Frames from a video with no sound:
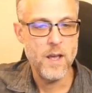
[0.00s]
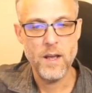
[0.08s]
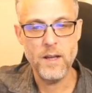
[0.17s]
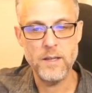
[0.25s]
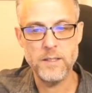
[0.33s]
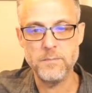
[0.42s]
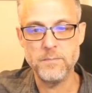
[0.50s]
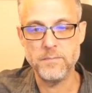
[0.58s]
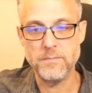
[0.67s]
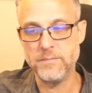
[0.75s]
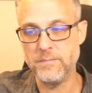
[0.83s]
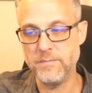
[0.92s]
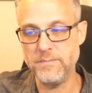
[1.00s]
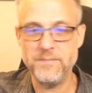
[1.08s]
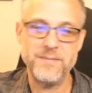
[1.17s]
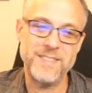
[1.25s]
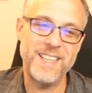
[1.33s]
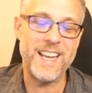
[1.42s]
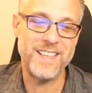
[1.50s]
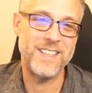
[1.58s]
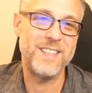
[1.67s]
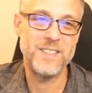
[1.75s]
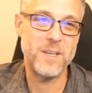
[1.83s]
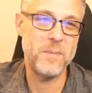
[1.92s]
Again,
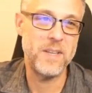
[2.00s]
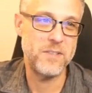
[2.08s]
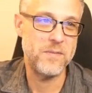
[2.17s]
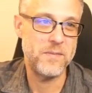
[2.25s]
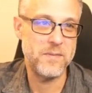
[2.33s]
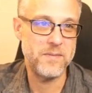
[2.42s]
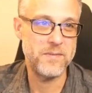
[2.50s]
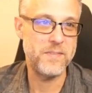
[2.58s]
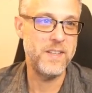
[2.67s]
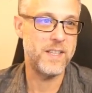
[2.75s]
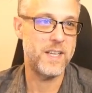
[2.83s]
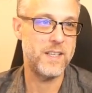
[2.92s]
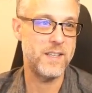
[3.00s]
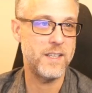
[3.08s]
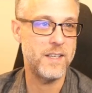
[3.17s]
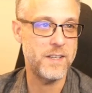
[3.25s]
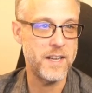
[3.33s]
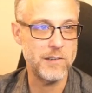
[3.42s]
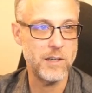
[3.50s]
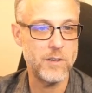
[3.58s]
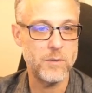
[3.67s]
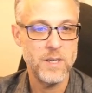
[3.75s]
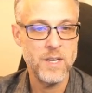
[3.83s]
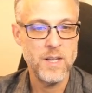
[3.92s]
some of these feel a little narrow.